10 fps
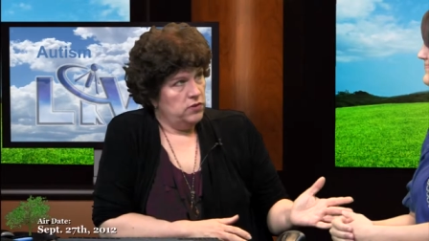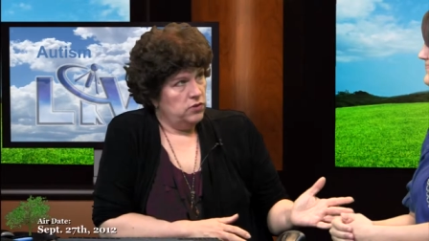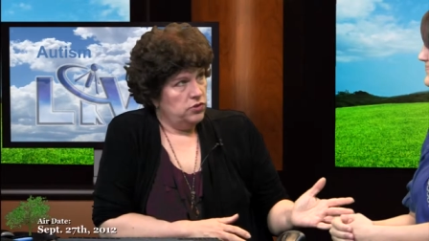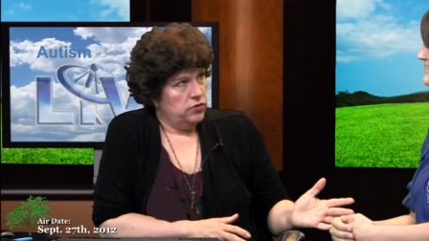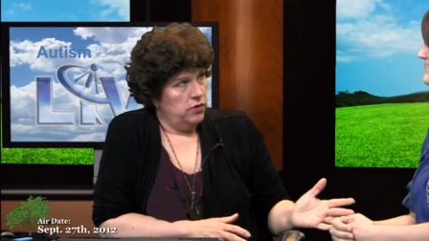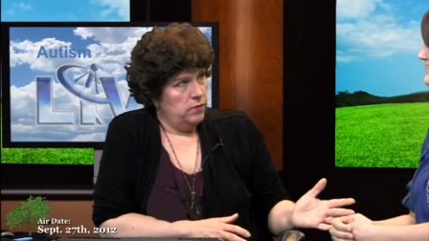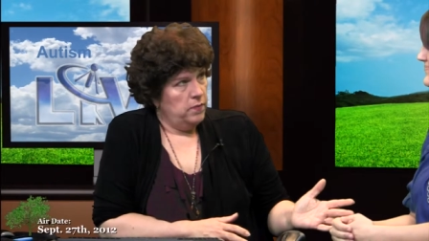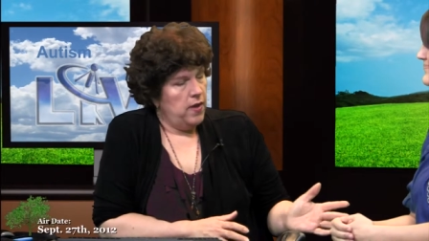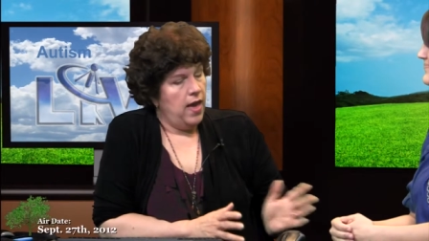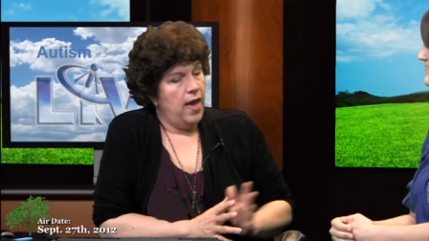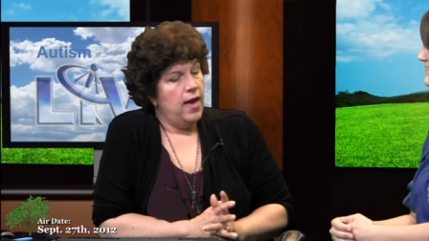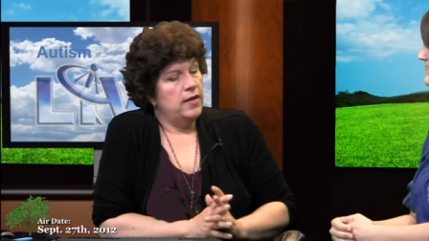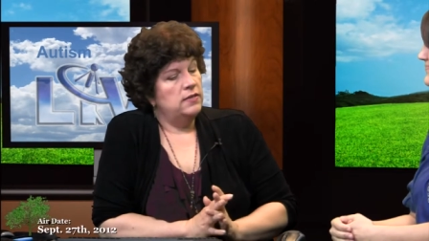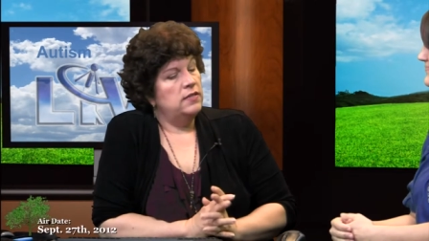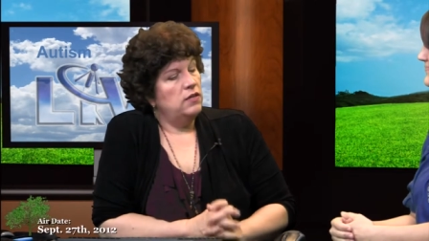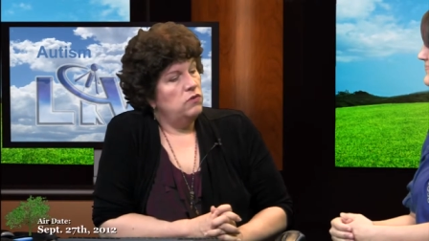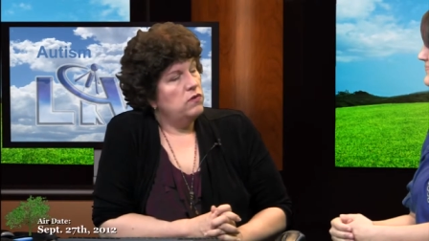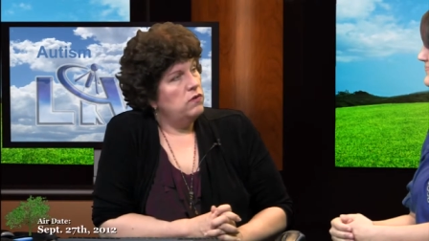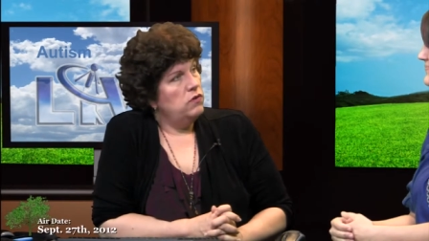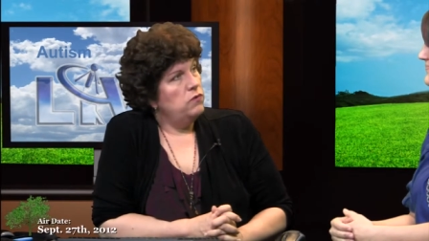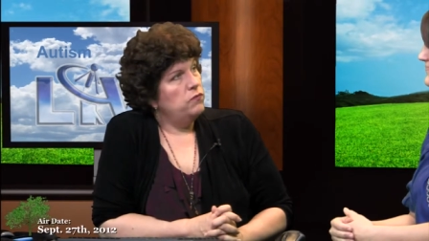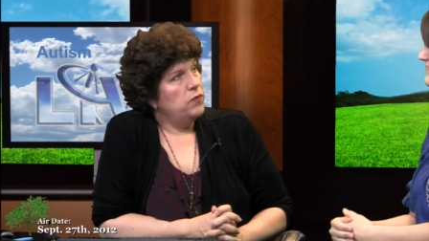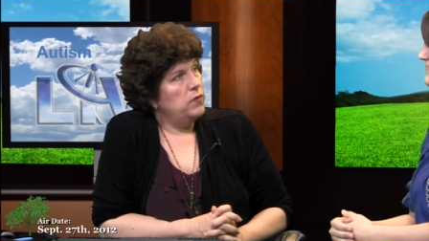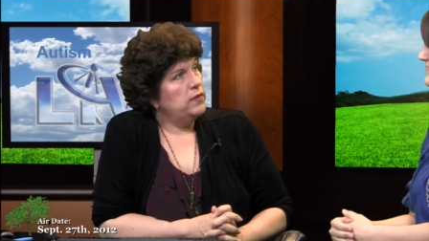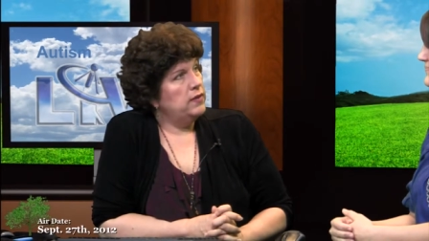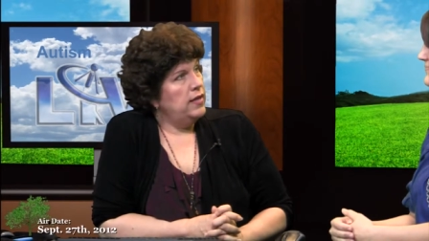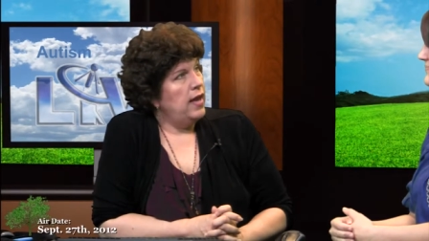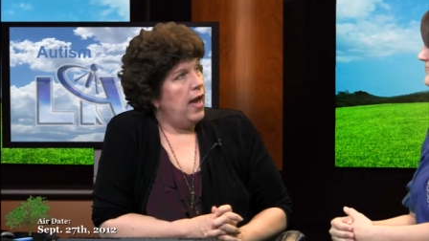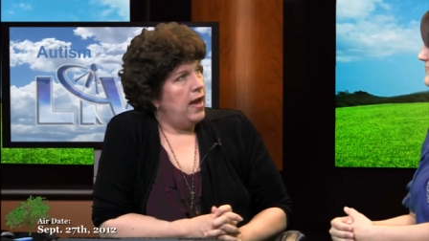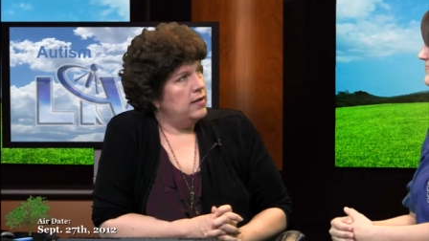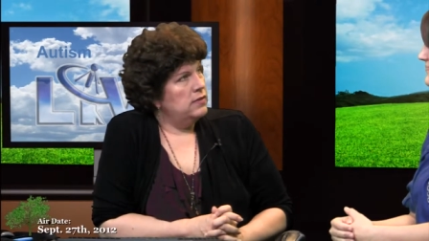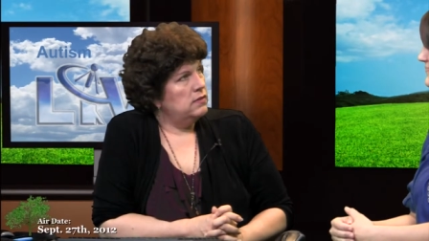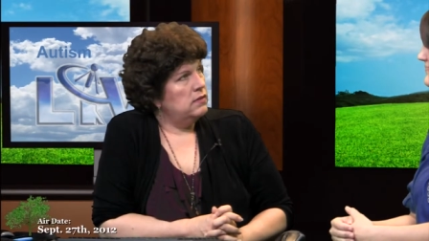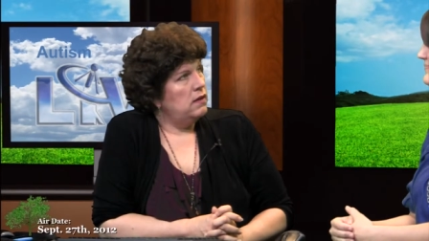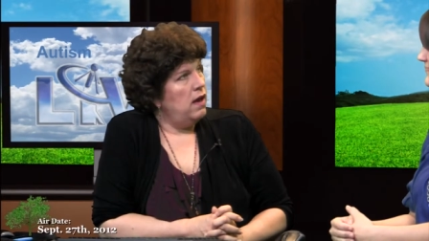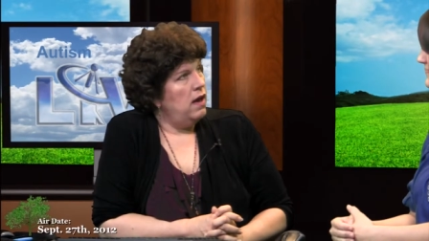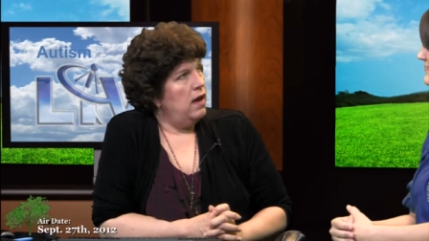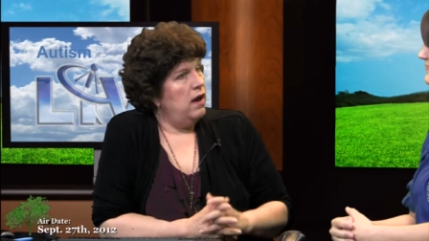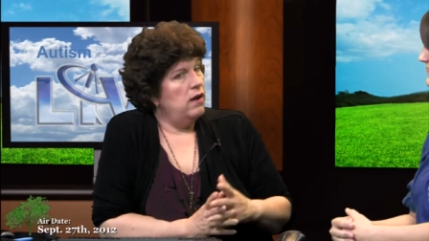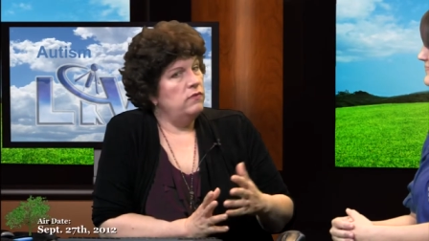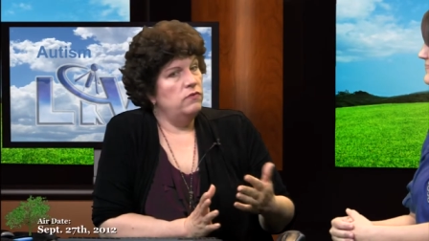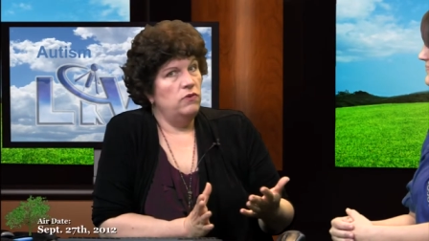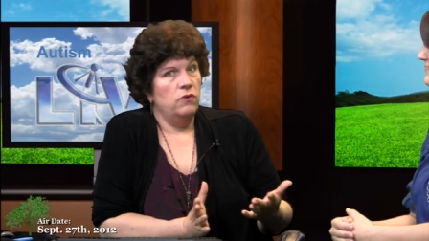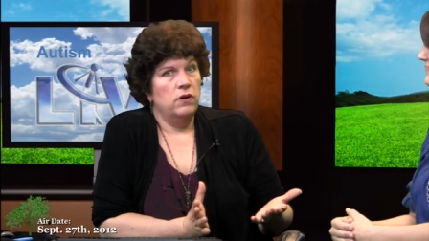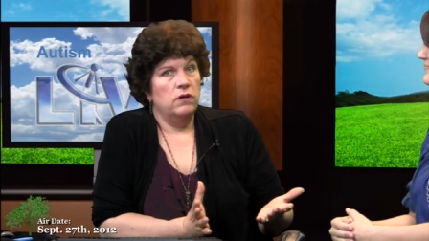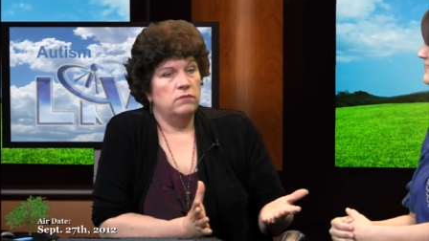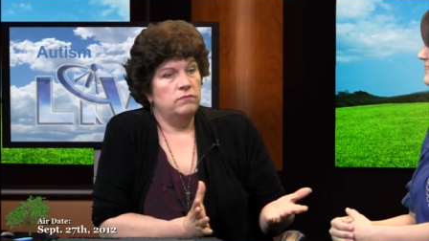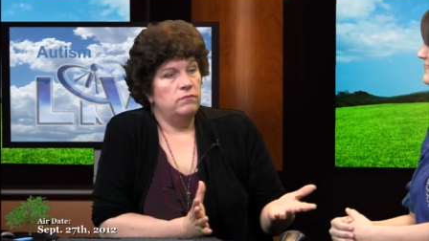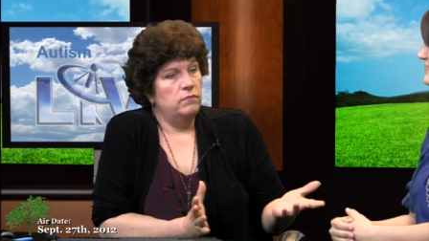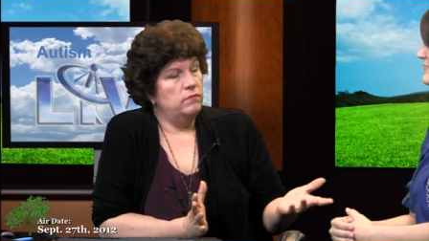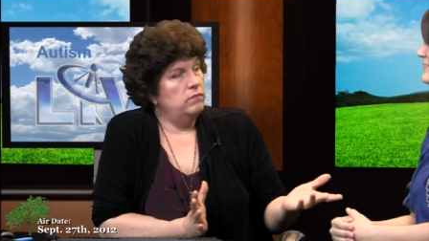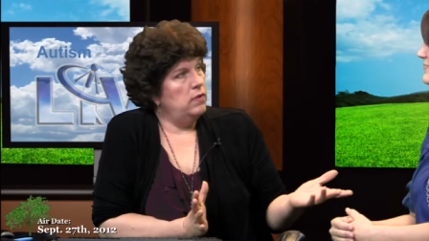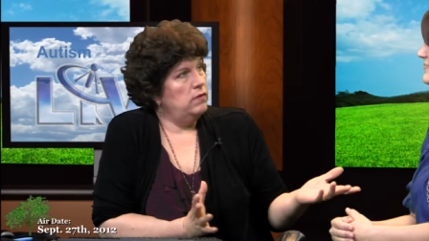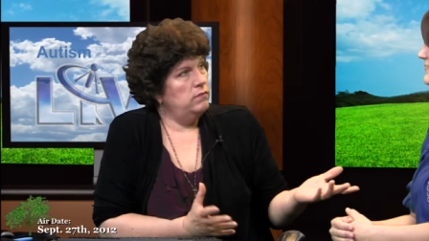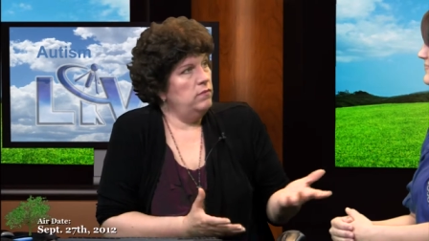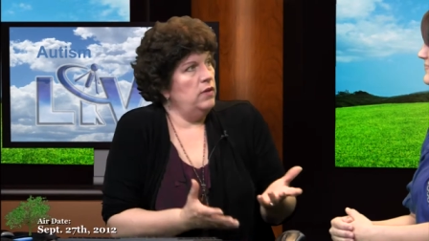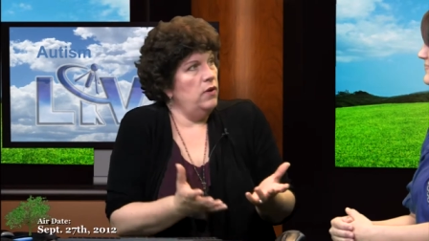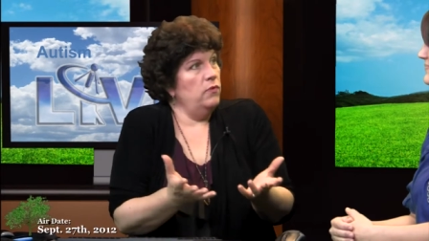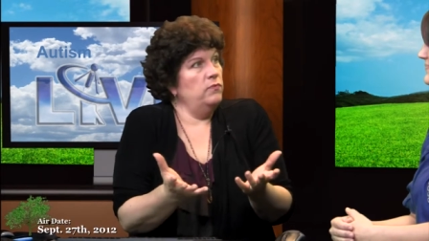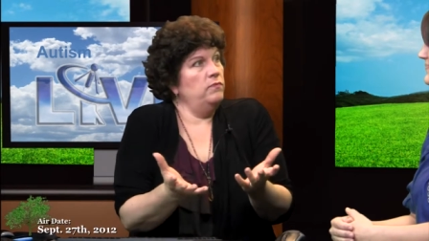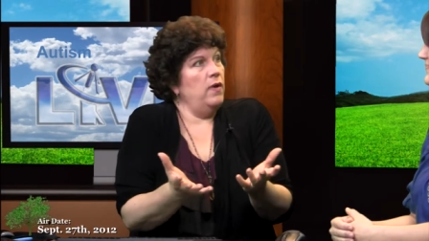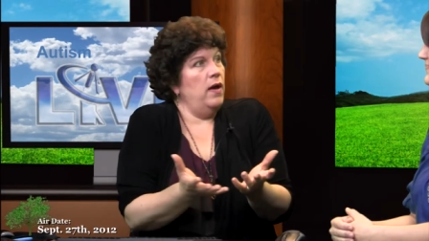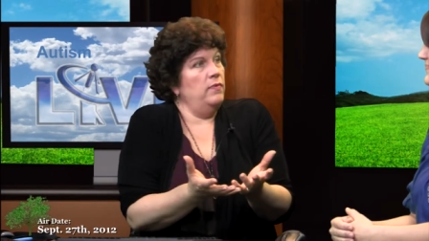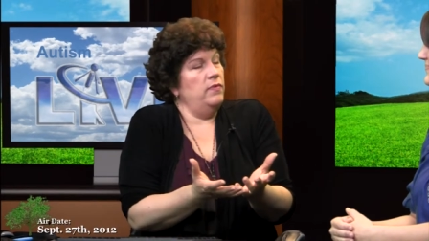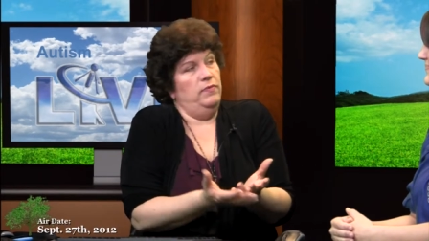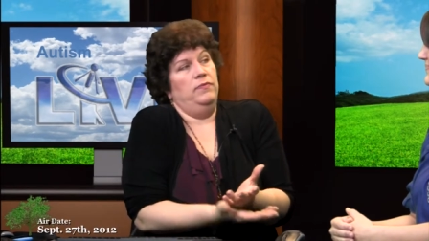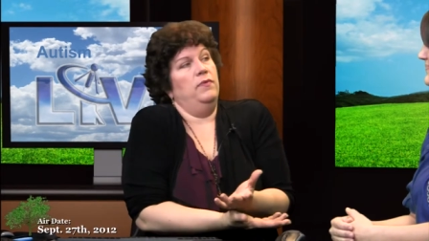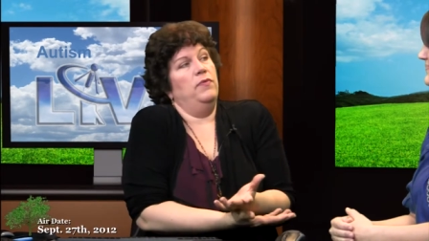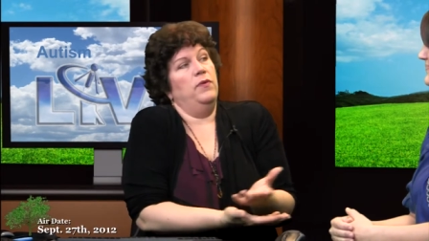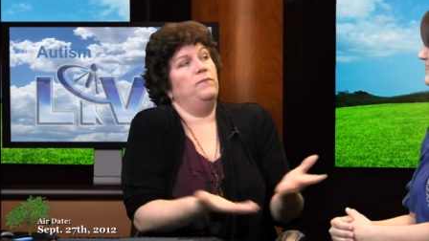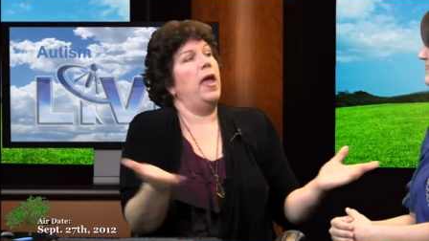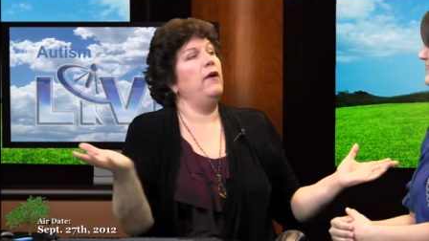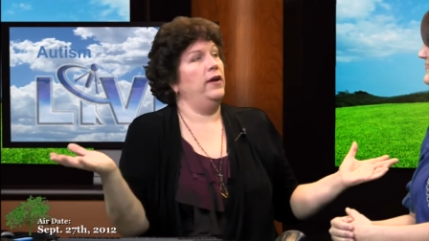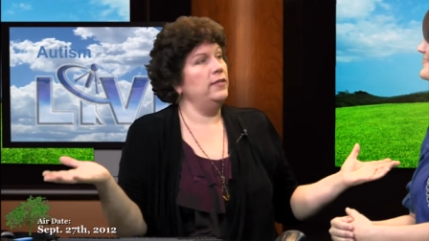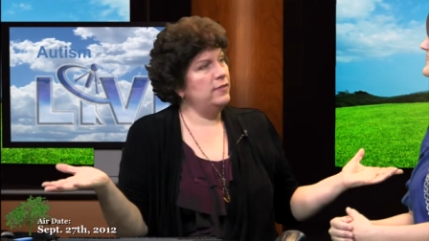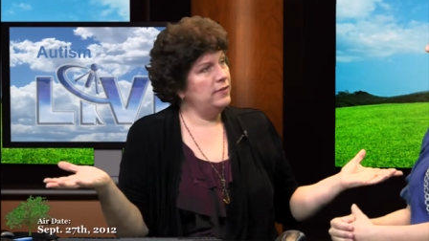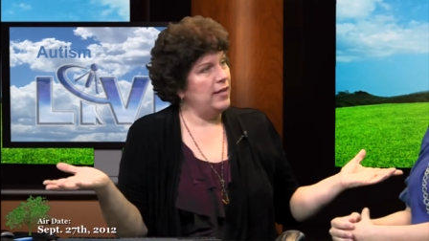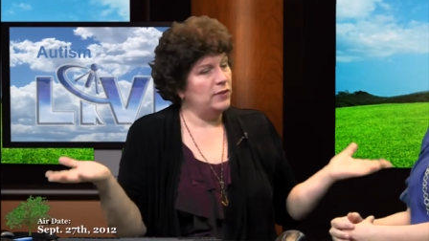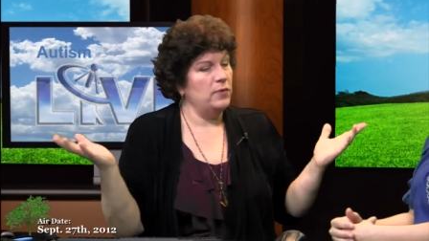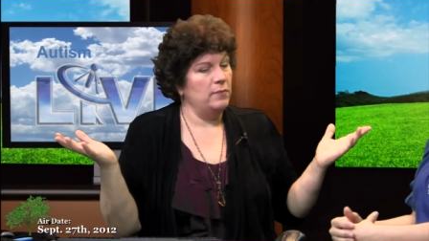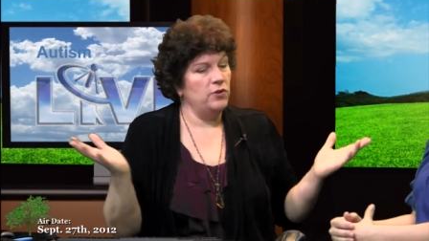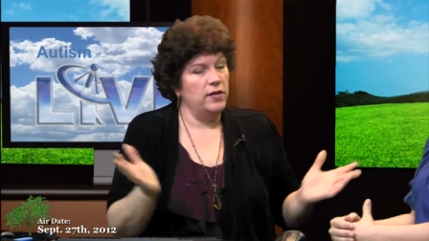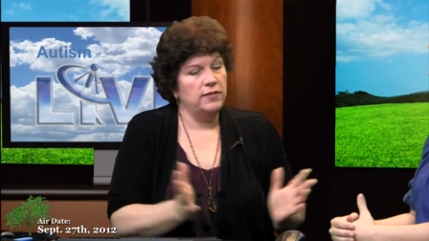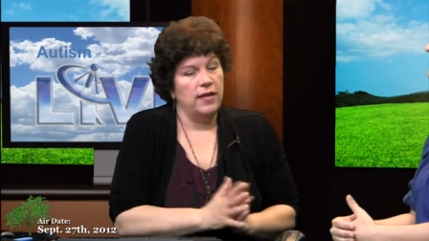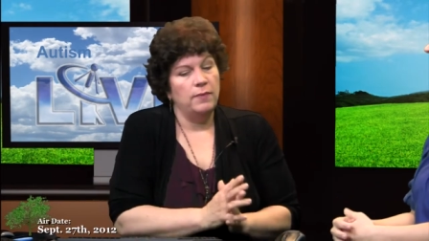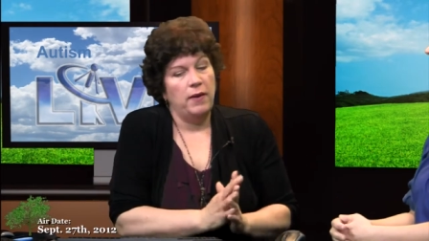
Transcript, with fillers: Research mm-hmm. Group, and that you you frequently ask mm-hmm. uh, your, you know, uh, the parents. Mm-hmm. That's what I'm trying yep. to say. The